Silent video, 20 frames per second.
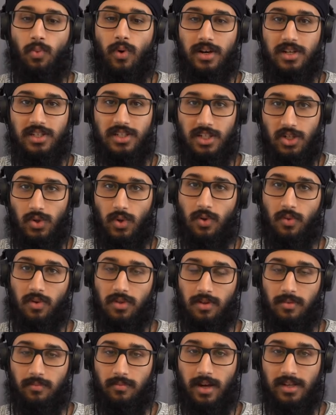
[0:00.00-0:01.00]
what is she doing
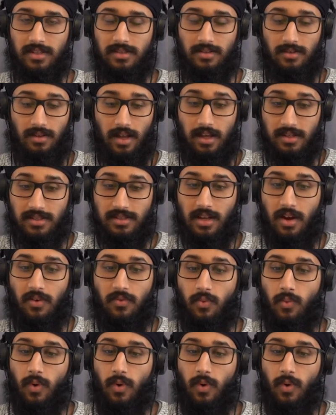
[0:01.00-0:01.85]
with herself?